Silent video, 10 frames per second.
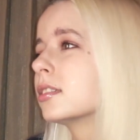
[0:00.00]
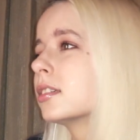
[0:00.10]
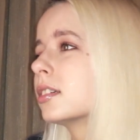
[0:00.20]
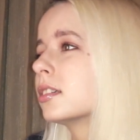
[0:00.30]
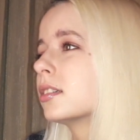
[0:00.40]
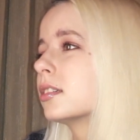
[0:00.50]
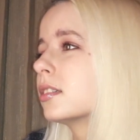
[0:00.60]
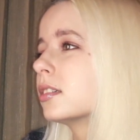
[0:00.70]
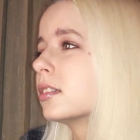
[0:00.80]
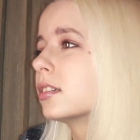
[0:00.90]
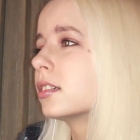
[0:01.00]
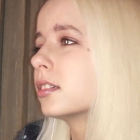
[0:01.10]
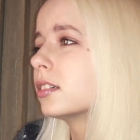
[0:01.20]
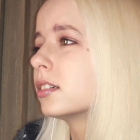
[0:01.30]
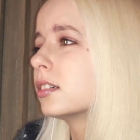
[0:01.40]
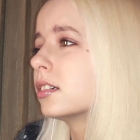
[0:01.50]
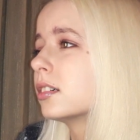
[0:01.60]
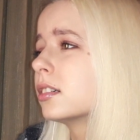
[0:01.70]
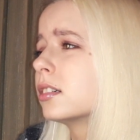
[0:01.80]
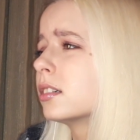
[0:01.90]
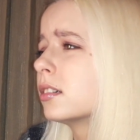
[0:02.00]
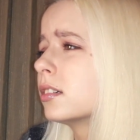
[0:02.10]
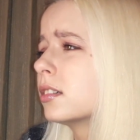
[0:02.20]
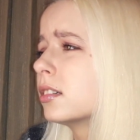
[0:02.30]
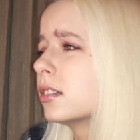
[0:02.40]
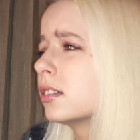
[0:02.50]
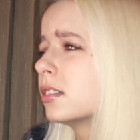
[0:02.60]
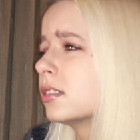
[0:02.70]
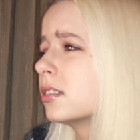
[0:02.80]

[no speech]